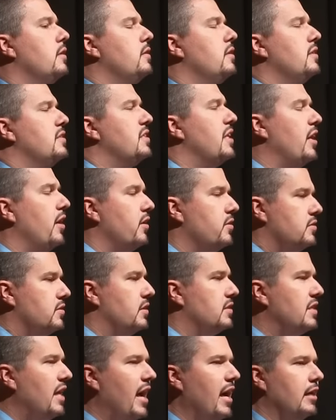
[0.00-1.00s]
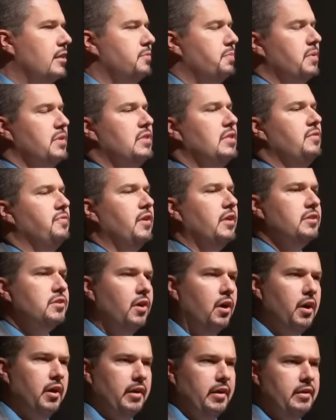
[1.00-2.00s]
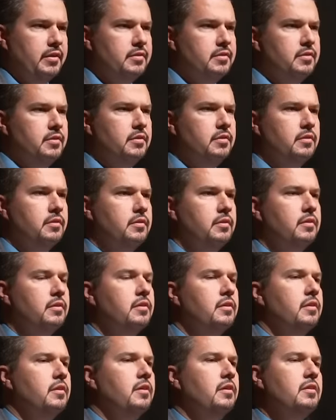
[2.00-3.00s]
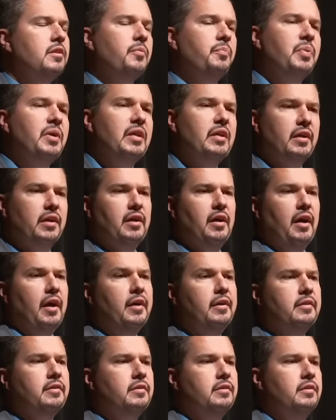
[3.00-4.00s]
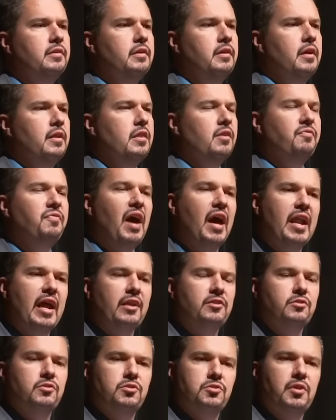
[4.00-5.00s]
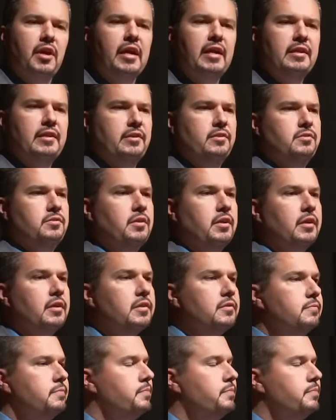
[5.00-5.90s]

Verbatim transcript: The terrorists attack specific targets the Pentagon, the Financial Trade District,